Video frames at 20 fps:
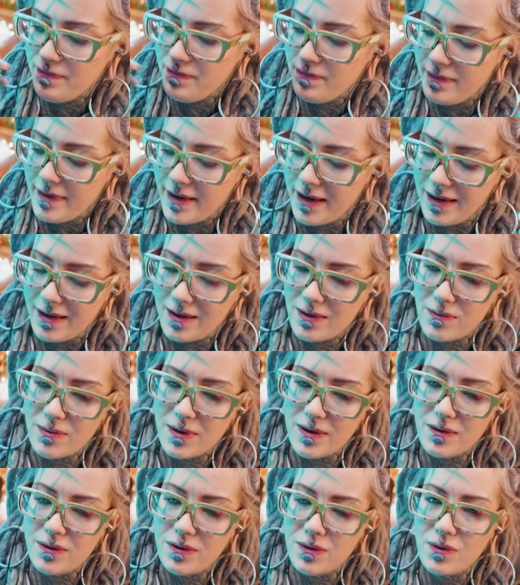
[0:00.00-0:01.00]
take it
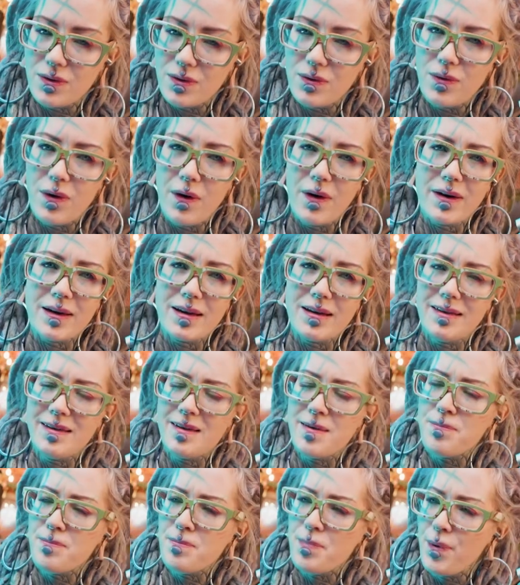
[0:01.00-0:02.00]
with you to work, it's
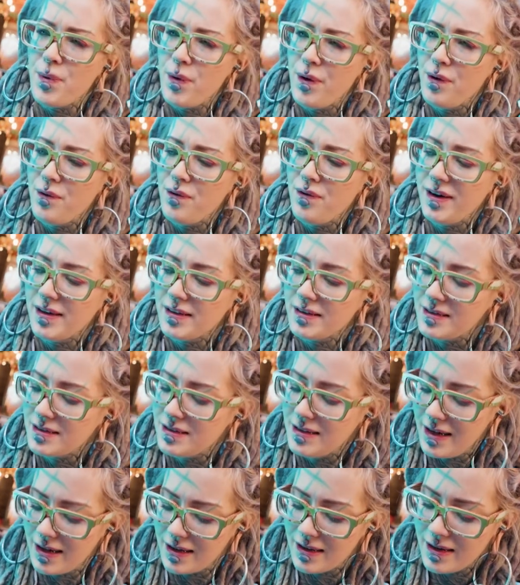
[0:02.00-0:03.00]
a perfect
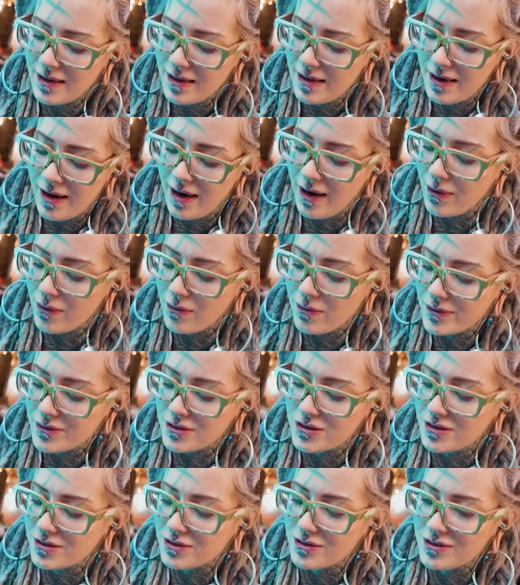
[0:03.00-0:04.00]
snack. I always
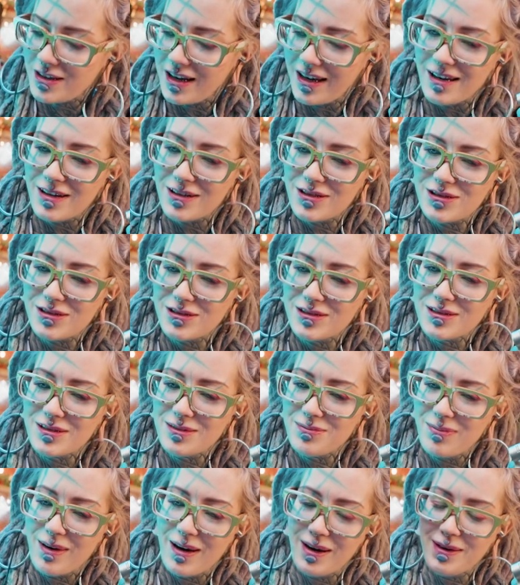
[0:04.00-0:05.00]
just take it just
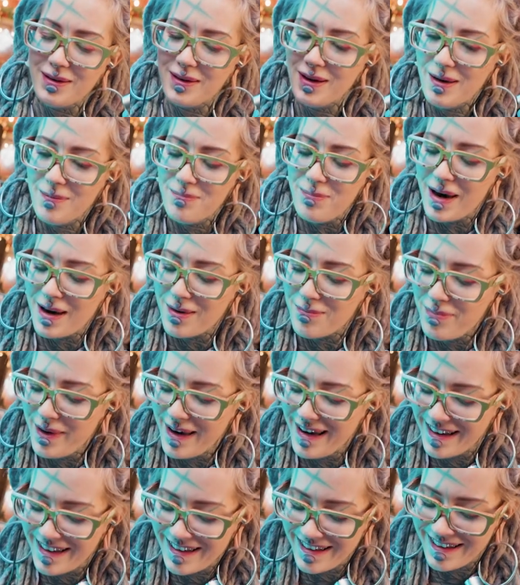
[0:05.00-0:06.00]
in my
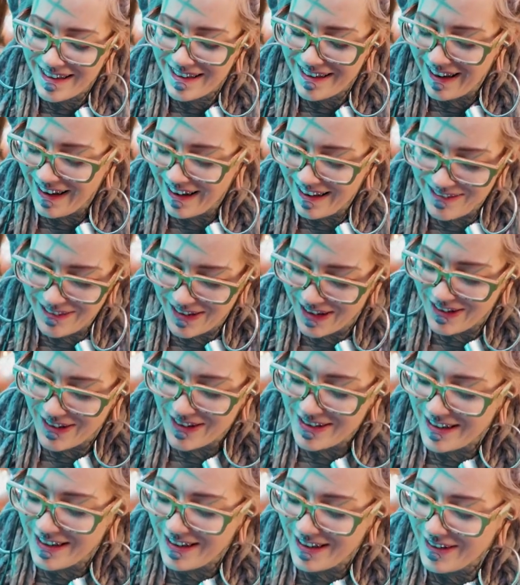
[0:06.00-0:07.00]
backpack
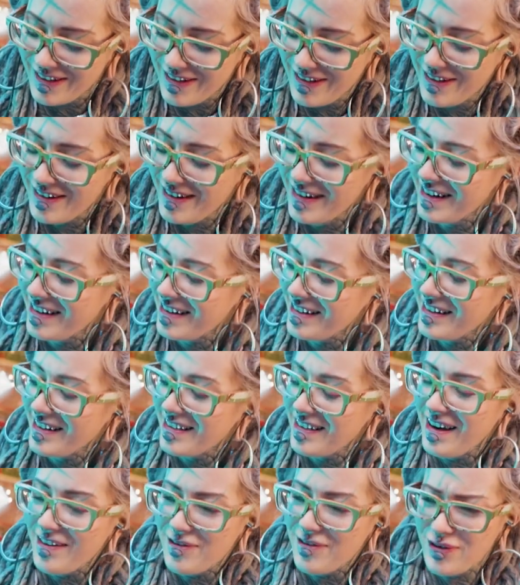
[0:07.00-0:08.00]
because I know it
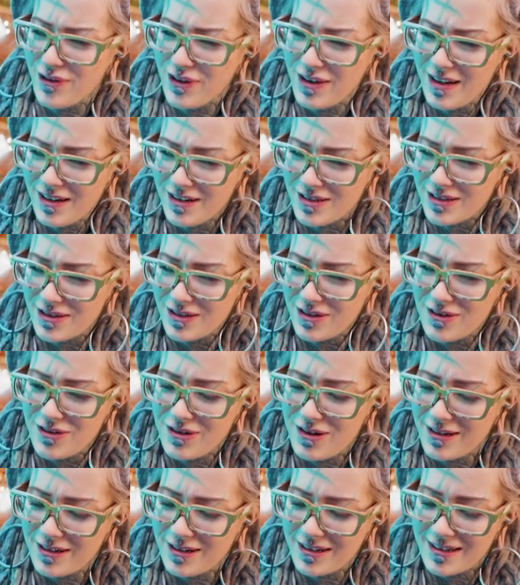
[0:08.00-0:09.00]
has such a
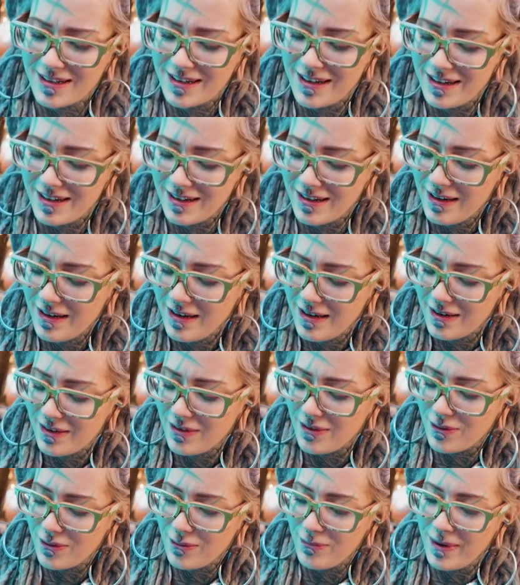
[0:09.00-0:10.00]
strong skin.
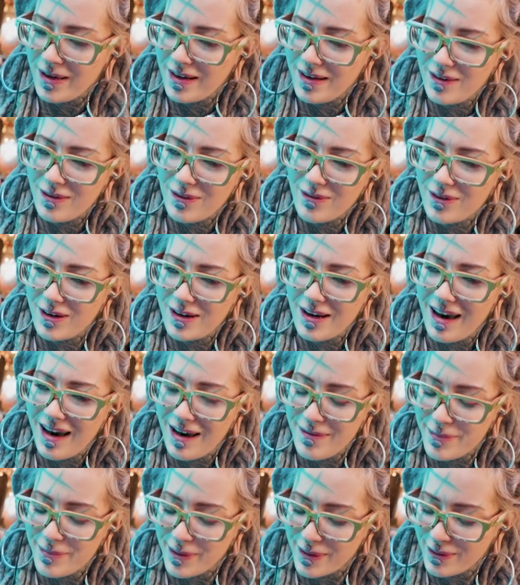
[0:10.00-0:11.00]
No matter what
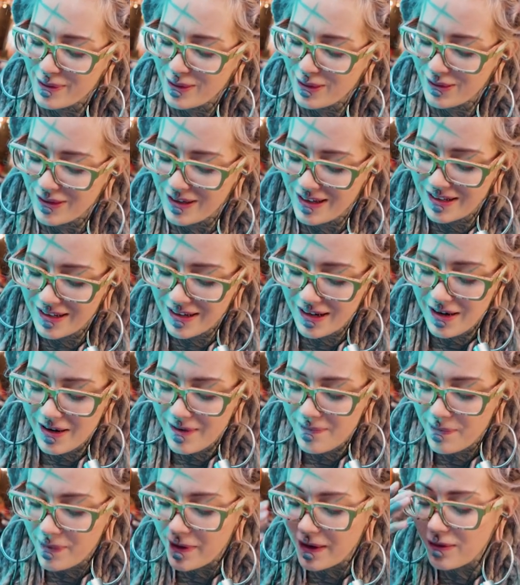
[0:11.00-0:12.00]
happens to it,
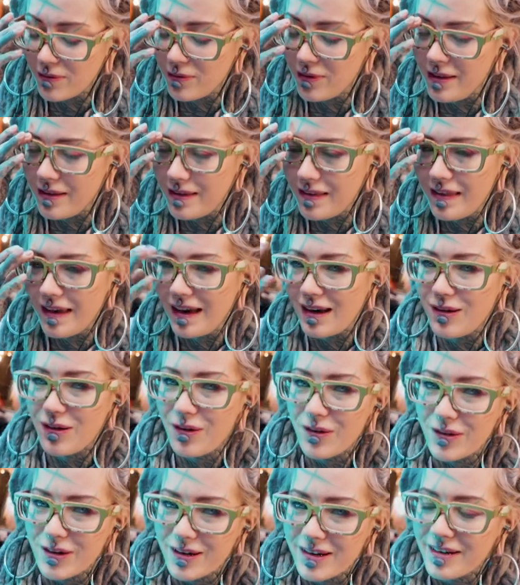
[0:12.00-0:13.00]
it will stay
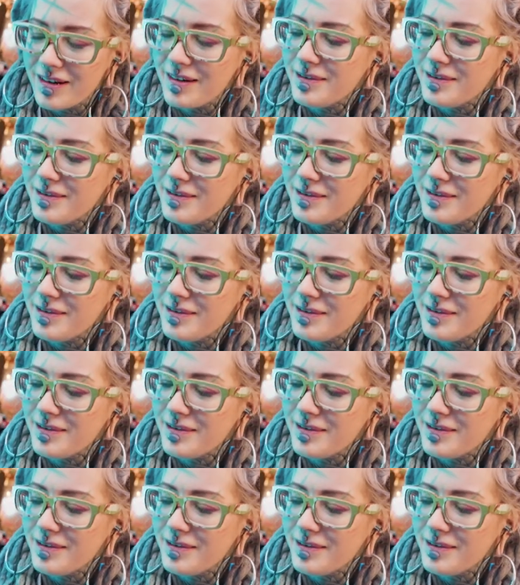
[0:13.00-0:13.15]
good.